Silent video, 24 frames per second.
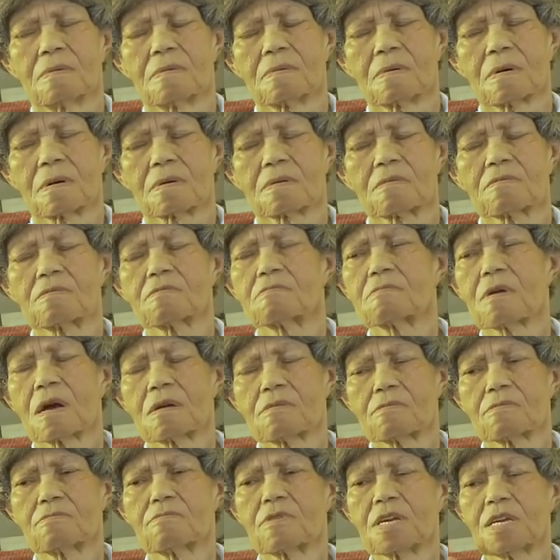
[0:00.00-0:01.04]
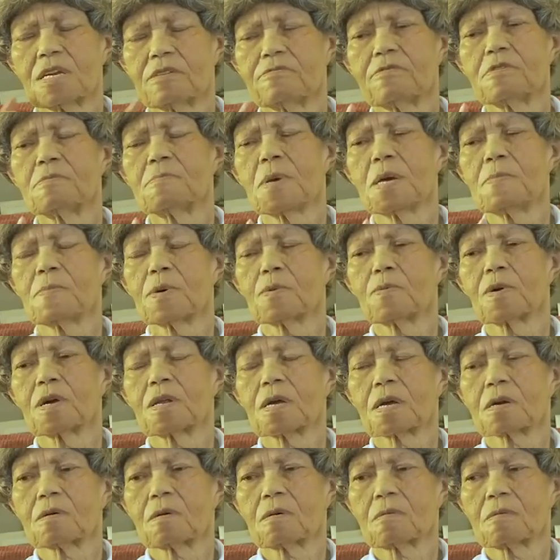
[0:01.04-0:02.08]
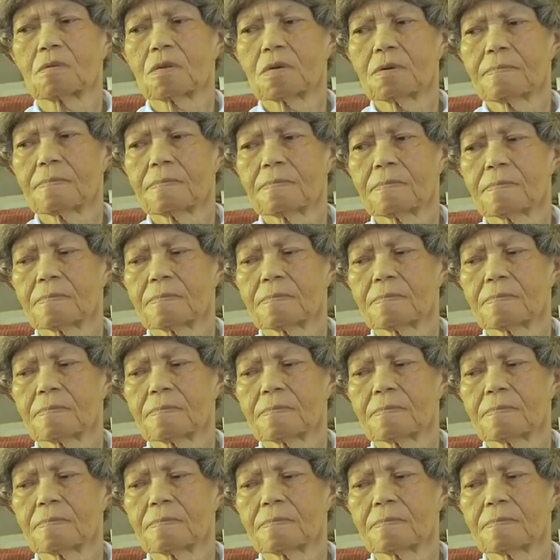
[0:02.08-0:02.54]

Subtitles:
I don't really remember what they call them.